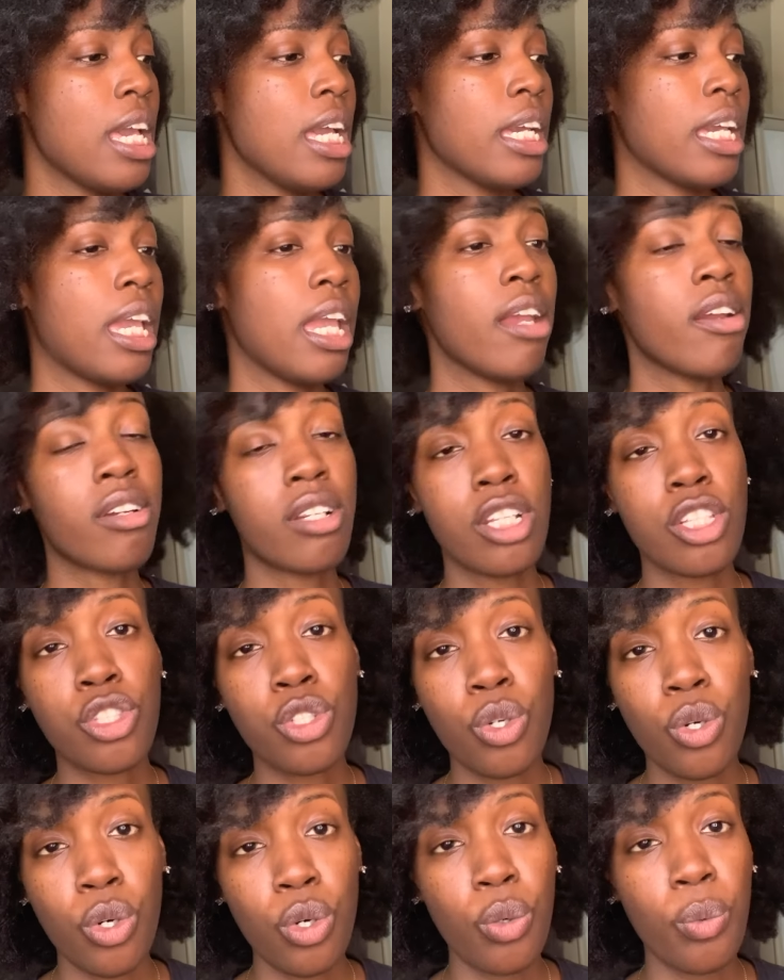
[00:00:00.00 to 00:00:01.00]
Karen is
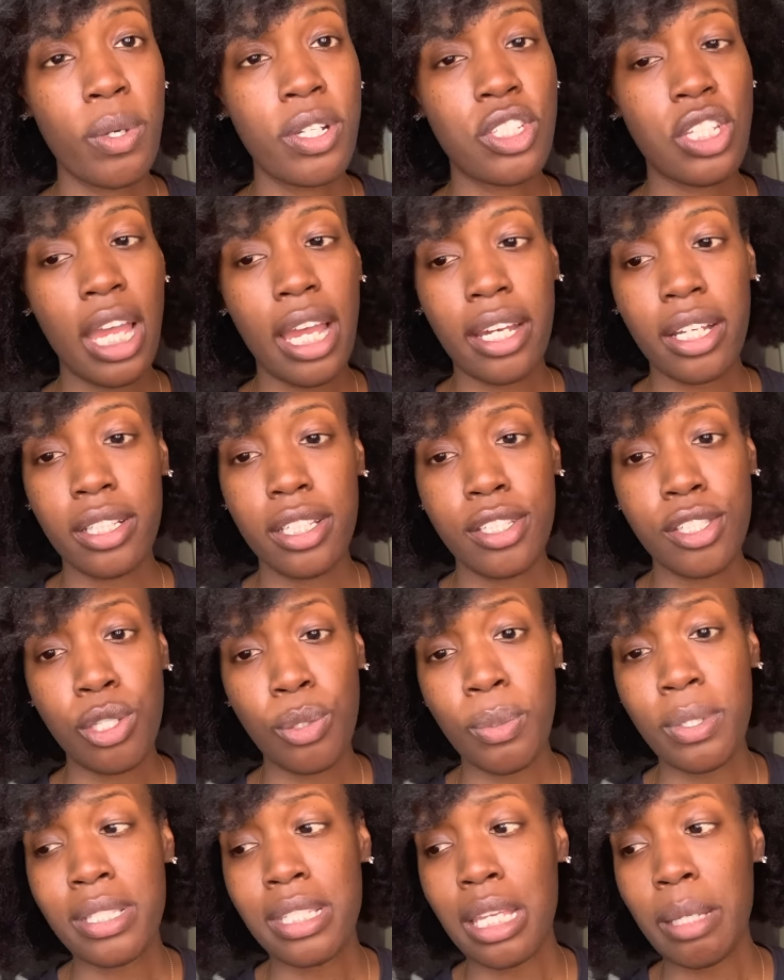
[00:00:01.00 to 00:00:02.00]
cool with Jacqueline,
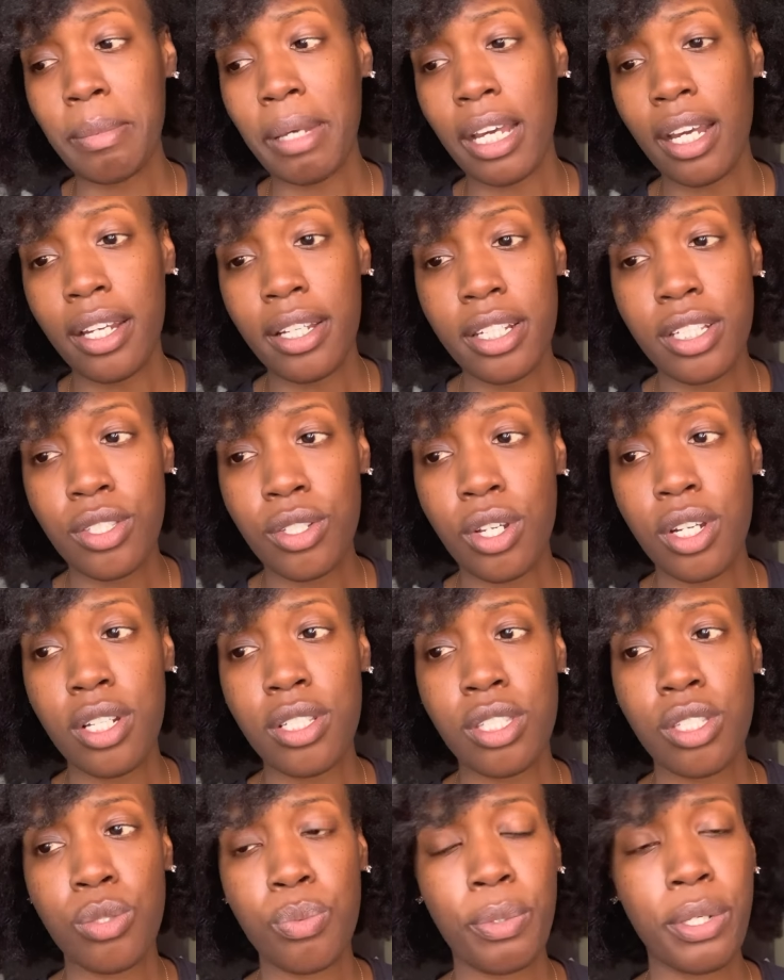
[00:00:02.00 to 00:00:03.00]
too. It seemed like all these
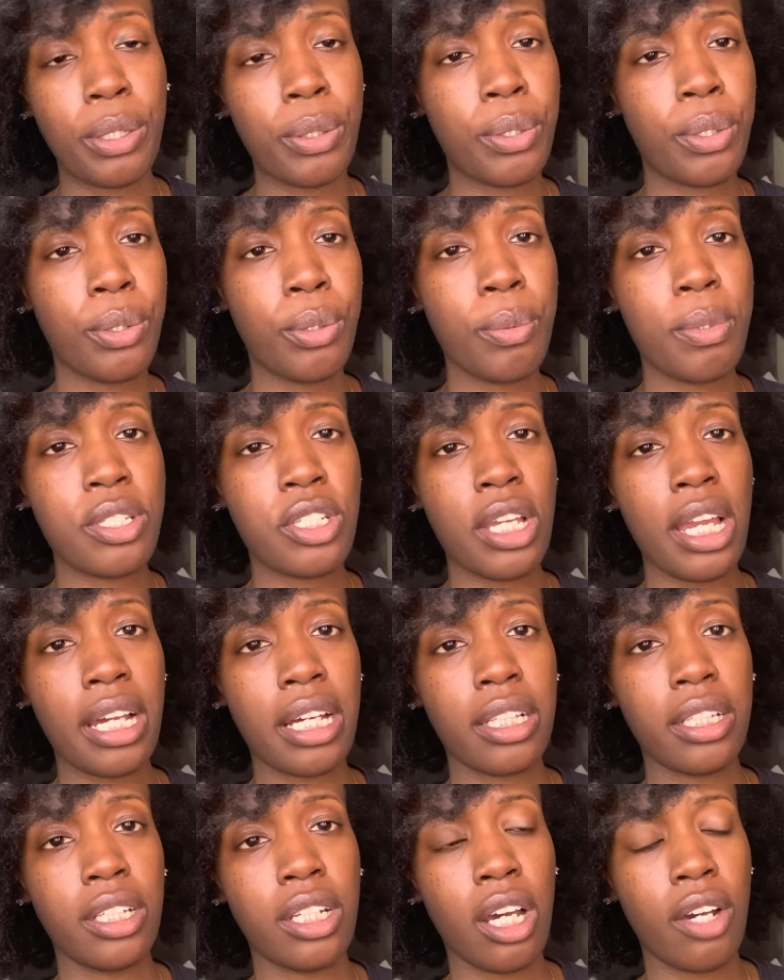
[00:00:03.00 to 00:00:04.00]
girls is real cool with
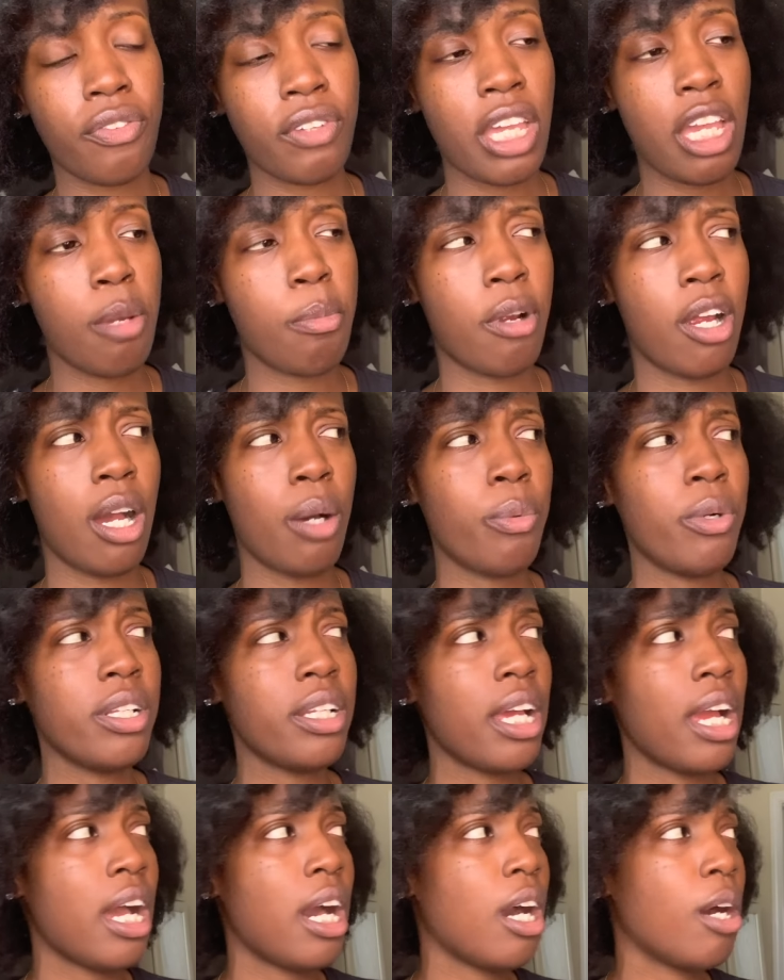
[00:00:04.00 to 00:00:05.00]
Jacqueline off camera. I
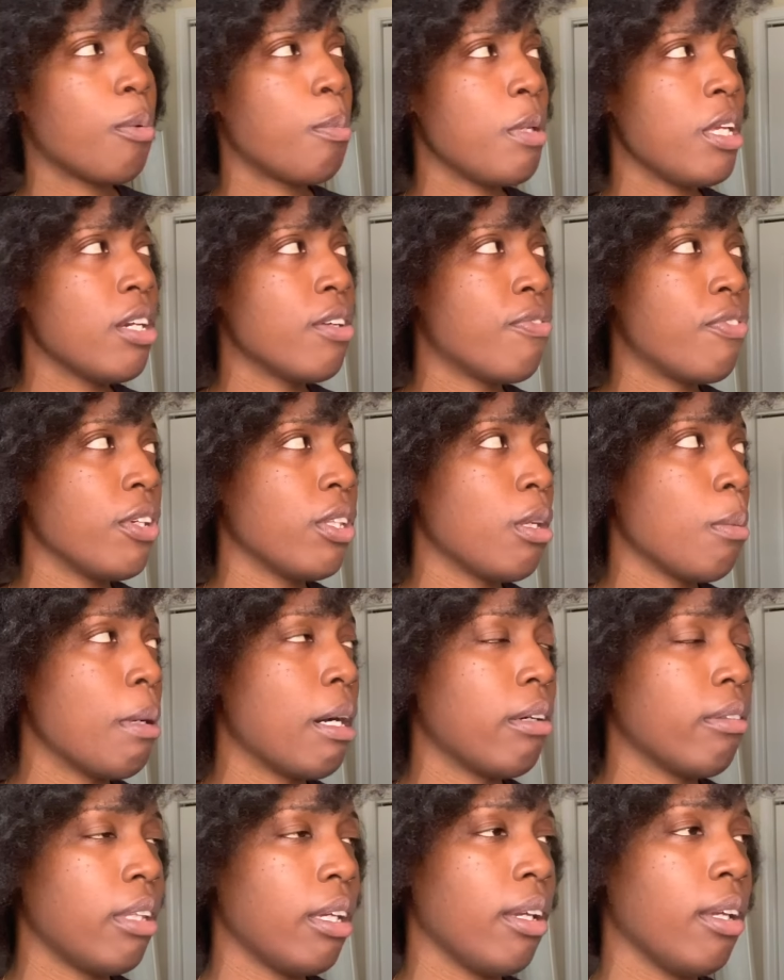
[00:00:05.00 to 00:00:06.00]
wonder how Mia feel
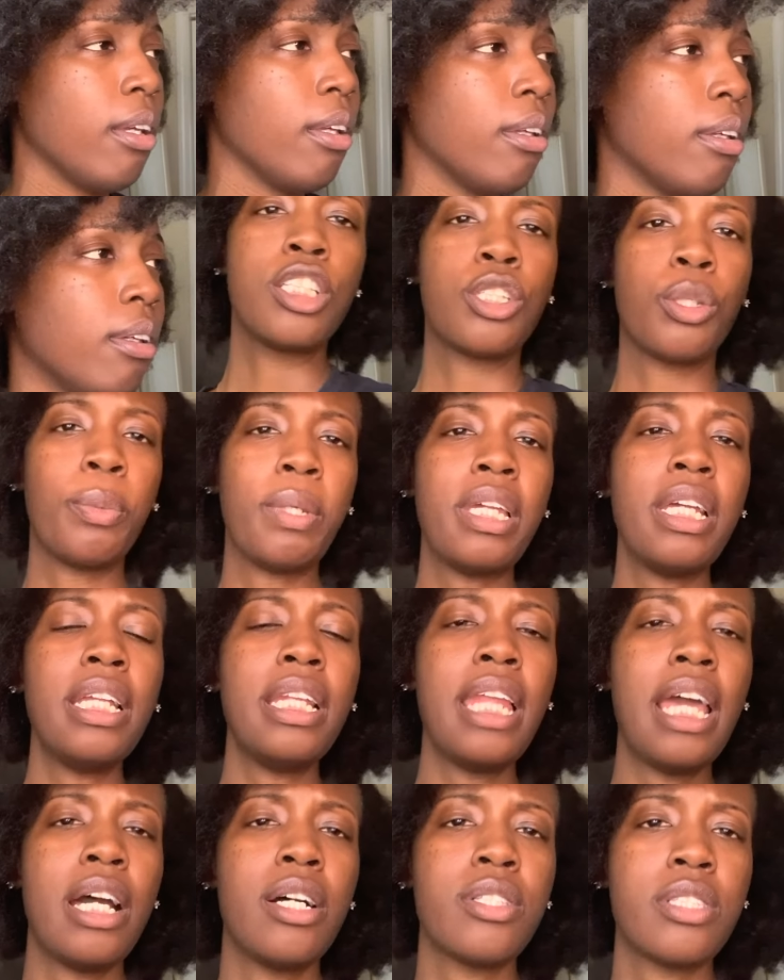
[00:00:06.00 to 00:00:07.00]
about that. So we
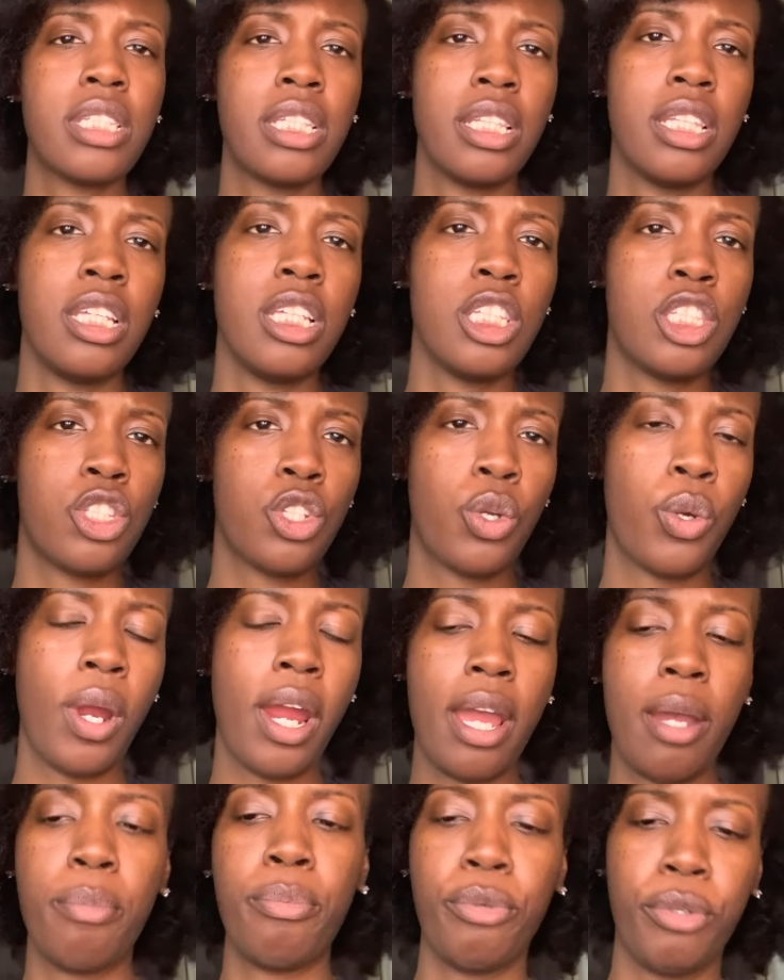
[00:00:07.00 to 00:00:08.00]
get down to this
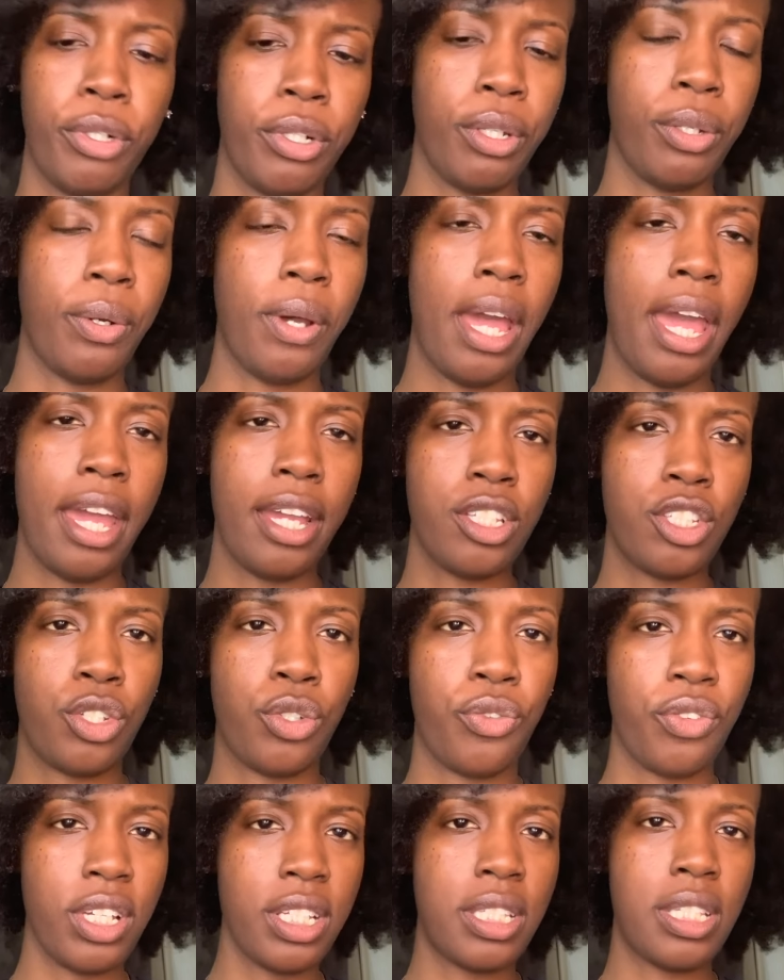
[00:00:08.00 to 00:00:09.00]
crab boil at
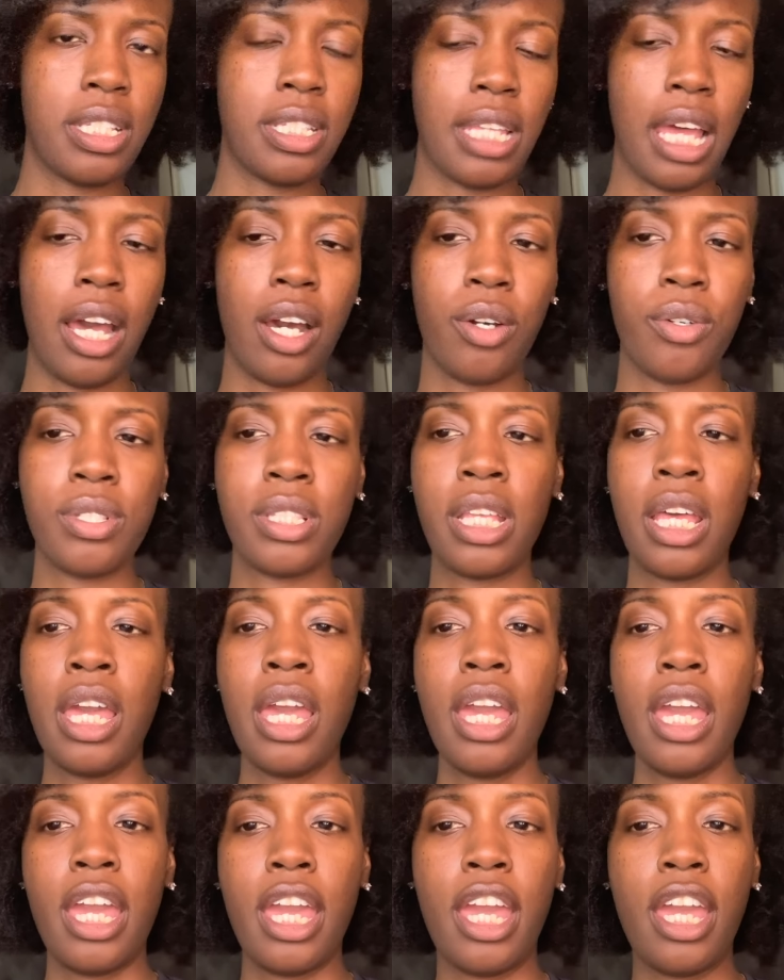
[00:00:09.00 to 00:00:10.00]
Charisse's house,
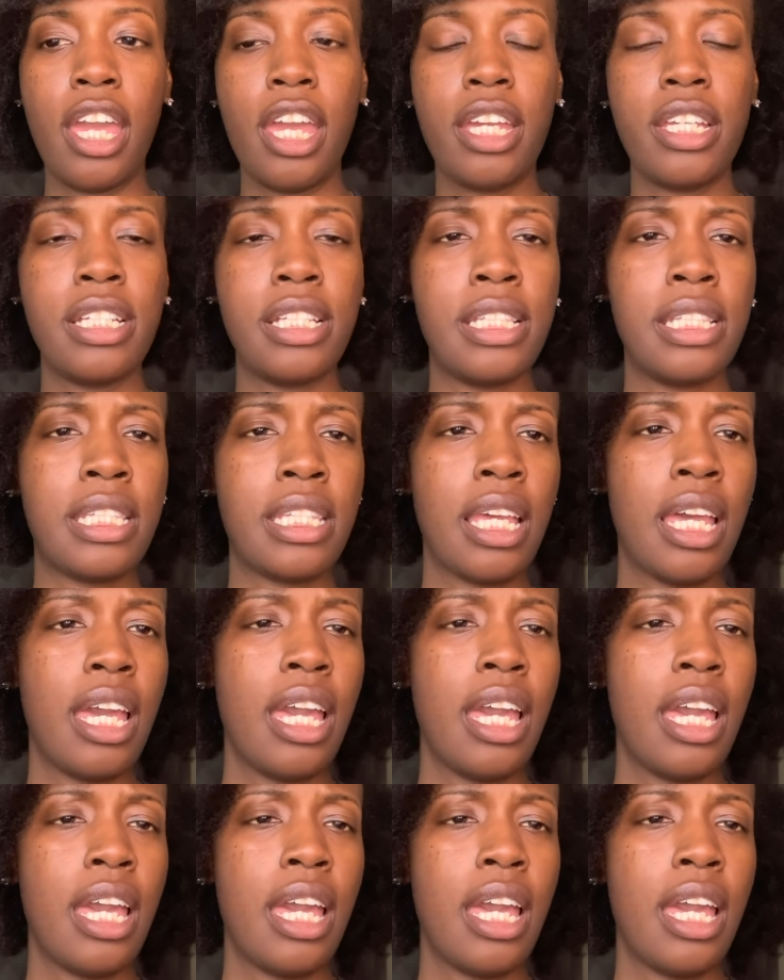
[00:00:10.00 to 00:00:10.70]
and